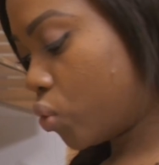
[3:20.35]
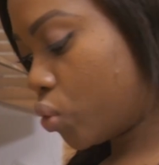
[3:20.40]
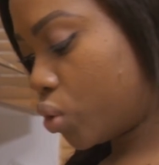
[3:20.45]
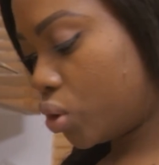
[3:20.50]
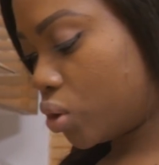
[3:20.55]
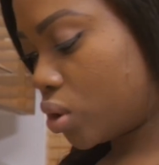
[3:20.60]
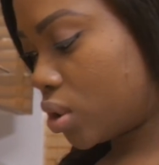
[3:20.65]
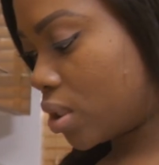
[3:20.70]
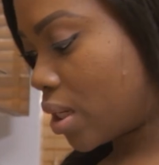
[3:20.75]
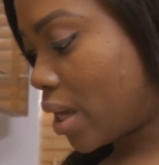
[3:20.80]

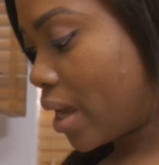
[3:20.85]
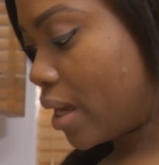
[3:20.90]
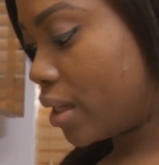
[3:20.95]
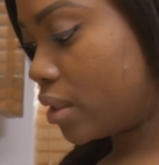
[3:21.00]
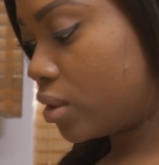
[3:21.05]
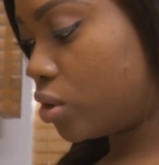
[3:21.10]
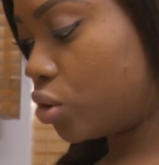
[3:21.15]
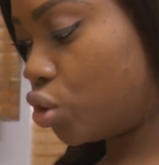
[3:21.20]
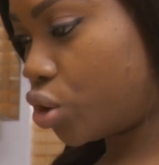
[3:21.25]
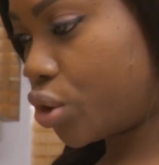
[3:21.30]
going to
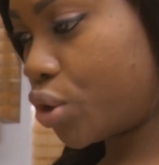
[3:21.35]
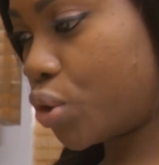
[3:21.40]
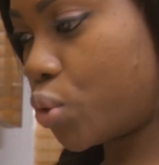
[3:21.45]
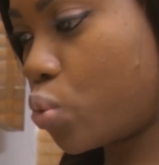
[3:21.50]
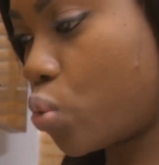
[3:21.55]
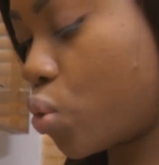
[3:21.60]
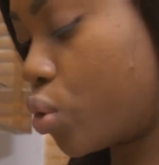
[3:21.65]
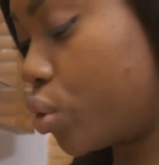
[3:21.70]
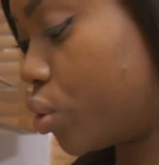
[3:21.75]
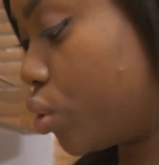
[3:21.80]
add
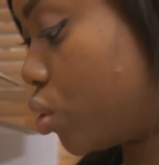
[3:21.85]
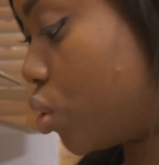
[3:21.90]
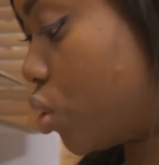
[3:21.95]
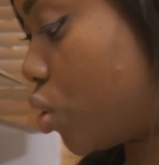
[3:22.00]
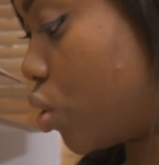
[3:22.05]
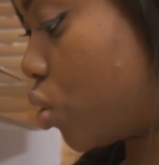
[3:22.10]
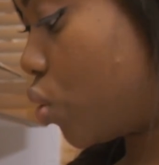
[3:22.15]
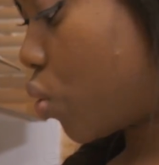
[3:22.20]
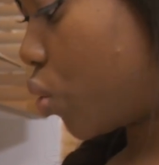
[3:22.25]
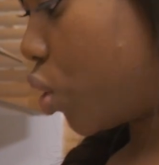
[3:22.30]
just 1
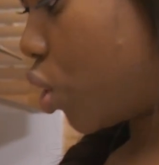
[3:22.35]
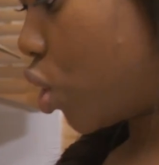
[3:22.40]
stock